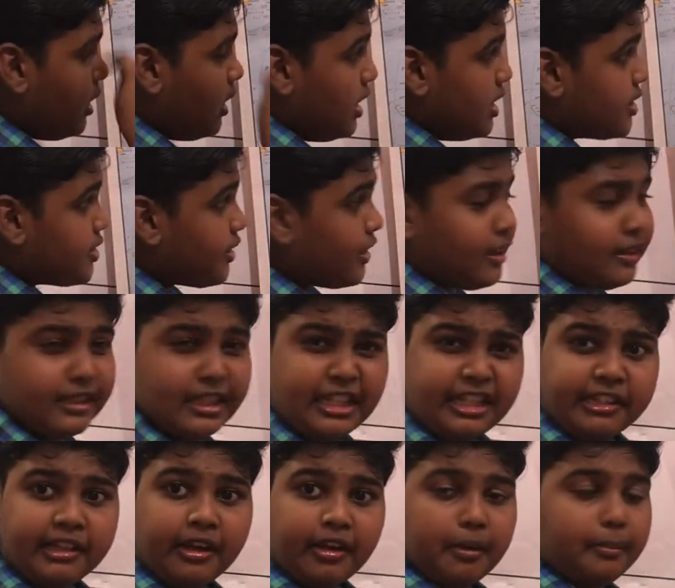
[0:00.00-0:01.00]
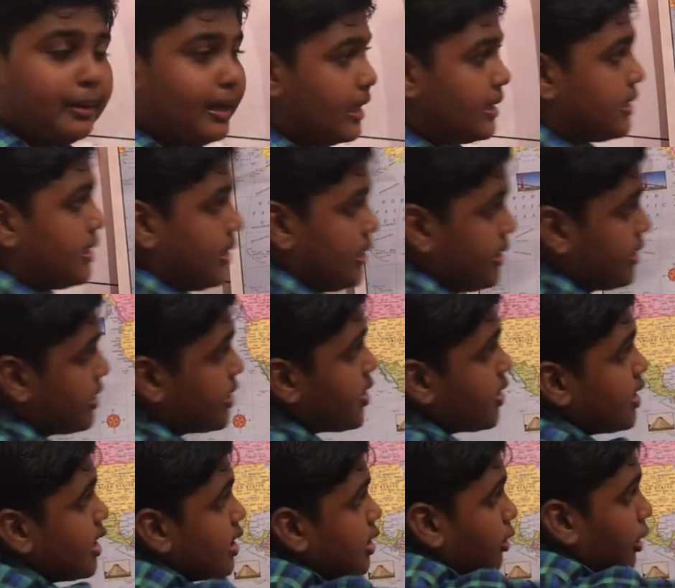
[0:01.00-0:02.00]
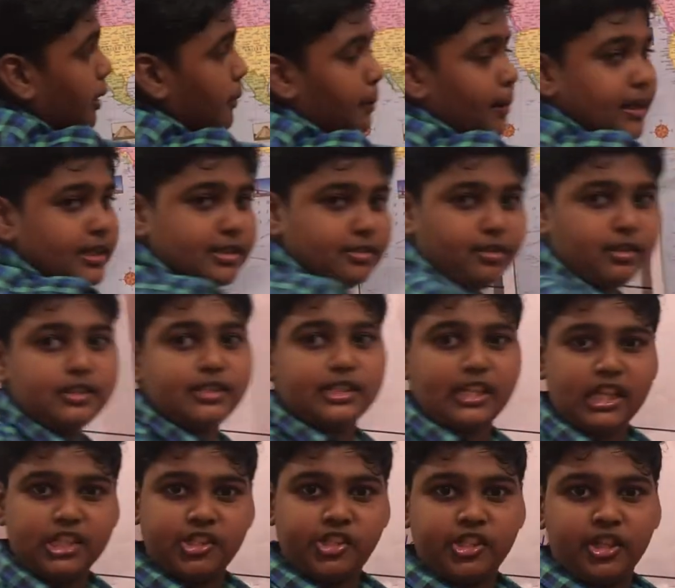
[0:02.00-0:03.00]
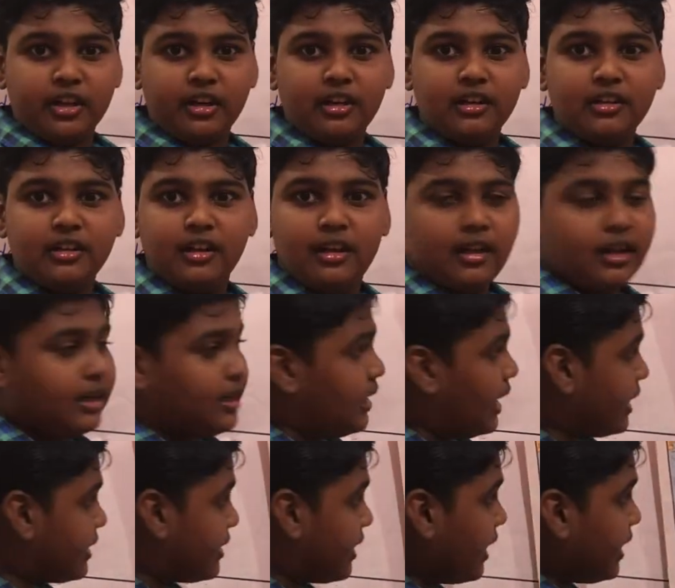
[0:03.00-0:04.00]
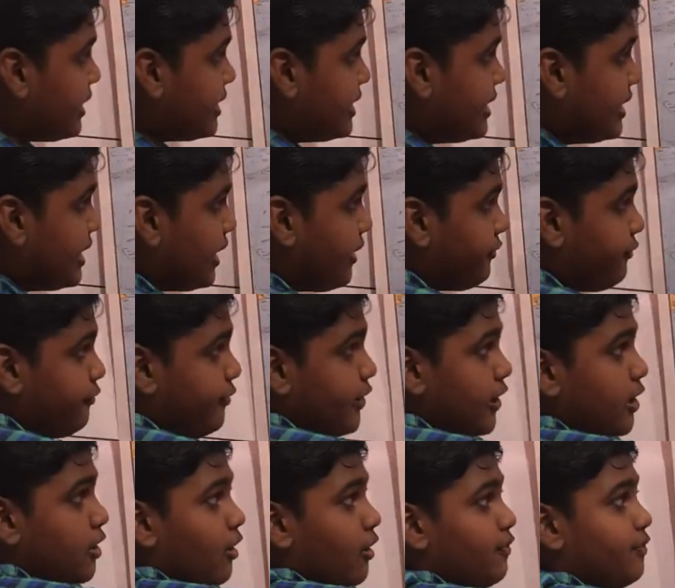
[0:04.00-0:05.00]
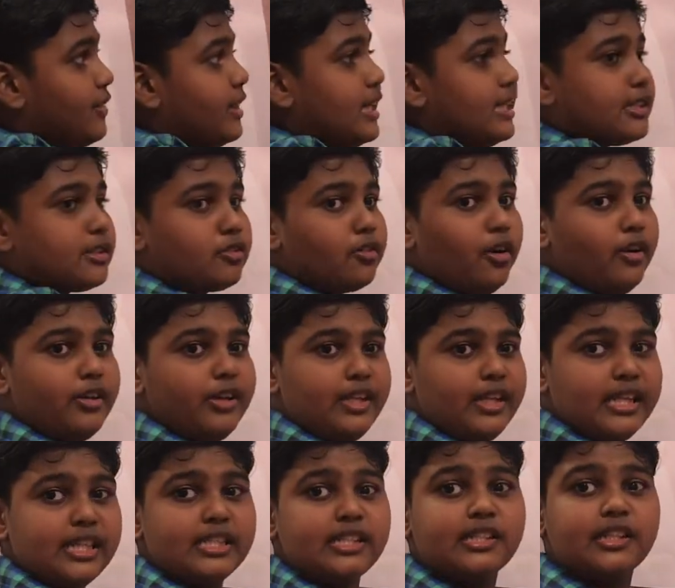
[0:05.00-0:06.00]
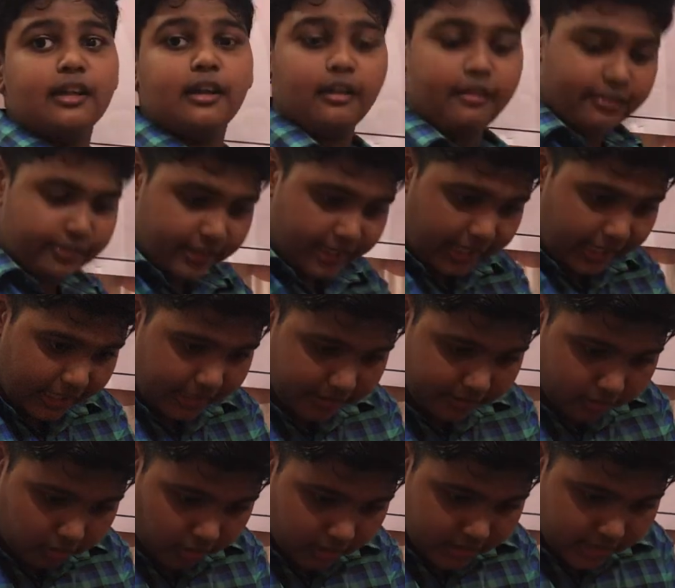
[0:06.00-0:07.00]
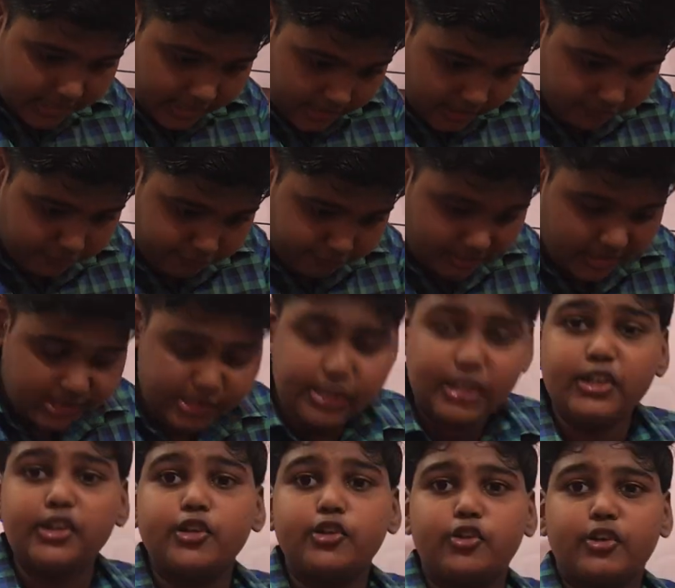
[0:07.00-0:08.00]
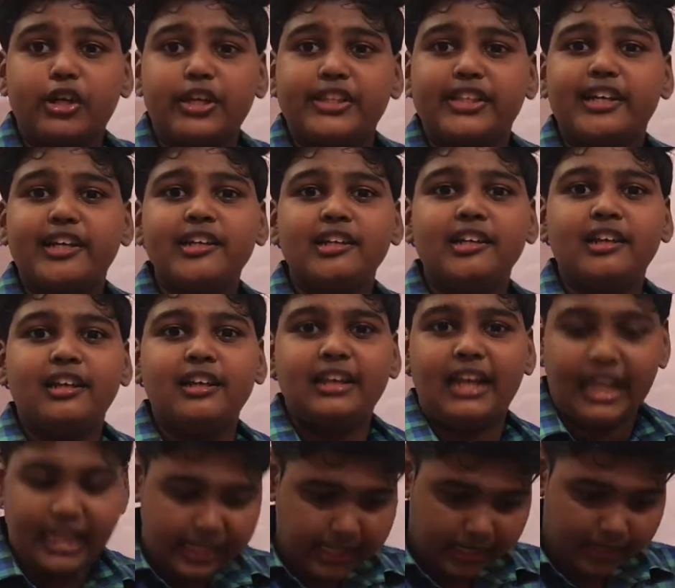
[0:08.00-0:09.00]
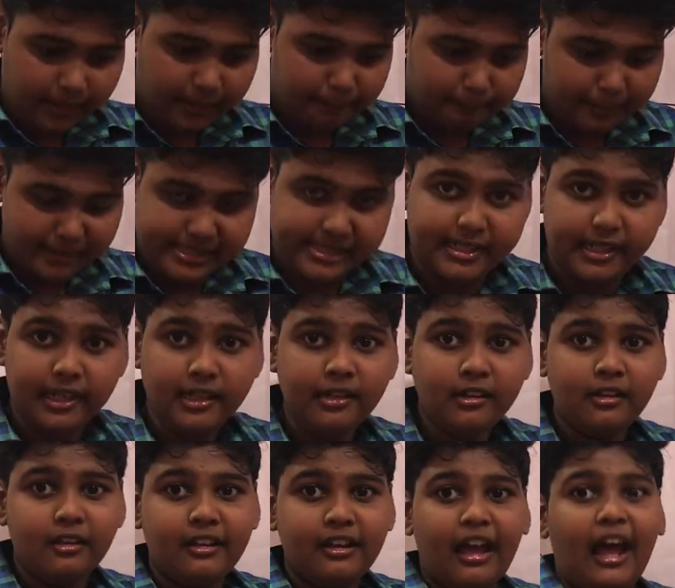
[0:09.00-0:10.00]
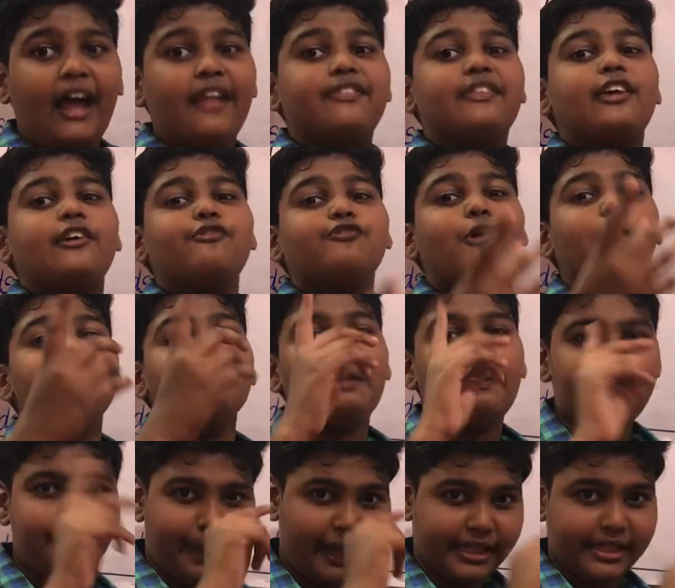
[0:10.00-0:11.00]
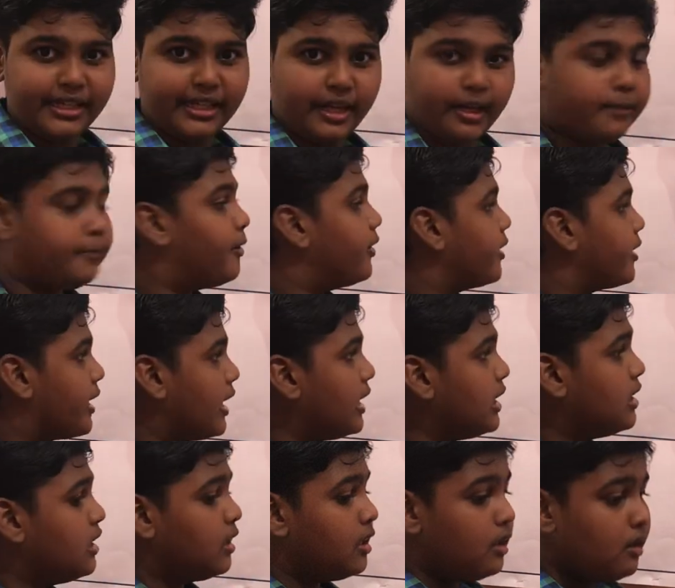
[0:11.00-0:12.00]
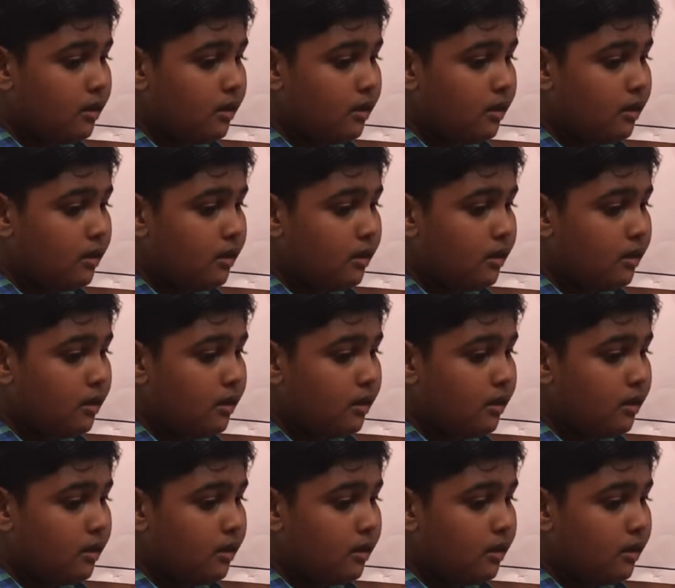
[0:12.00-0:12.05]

So it will be like this. So this whole part is known as Asia. Like that, every of these continents, they got fixed into together like a puzzle, and they formed the Pangaea, right?